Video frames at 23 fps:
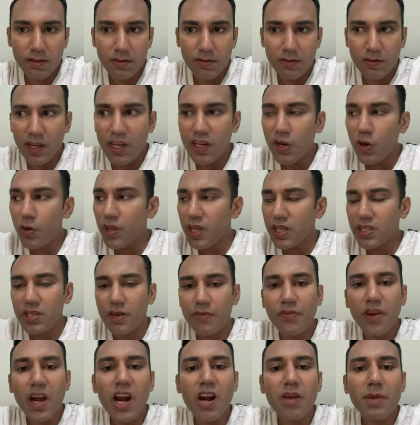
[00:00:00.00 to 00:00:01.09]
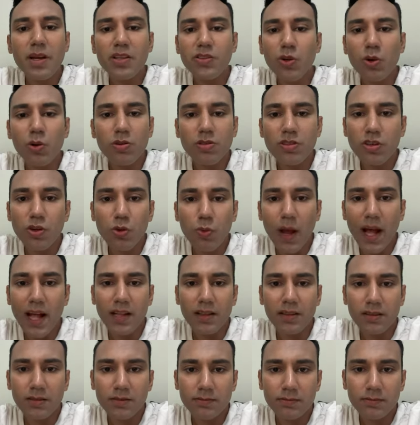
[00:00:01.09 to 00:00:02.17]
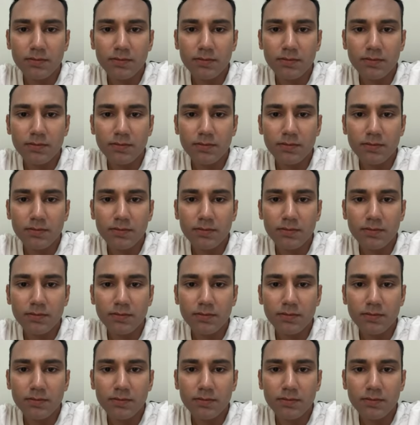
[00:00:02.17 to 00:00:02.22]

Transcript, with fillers: they know this environment all too well.